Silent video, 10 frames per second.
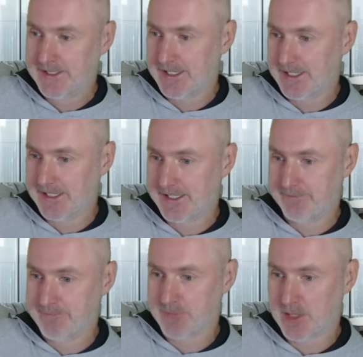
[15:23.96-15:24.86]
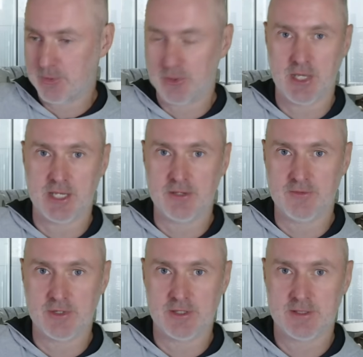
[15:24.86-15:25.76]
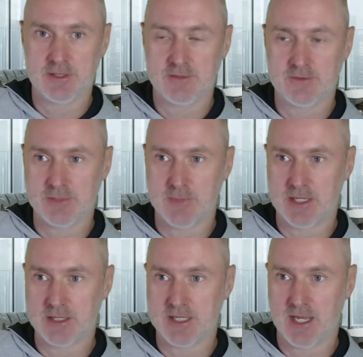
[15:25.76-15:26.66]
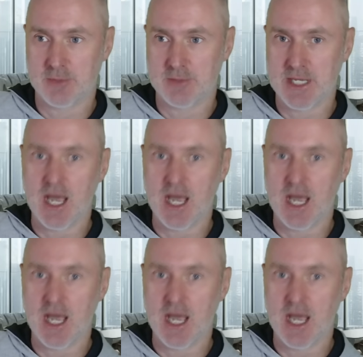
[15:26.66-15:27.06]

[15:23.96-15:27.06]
But thank you for spending the time with me.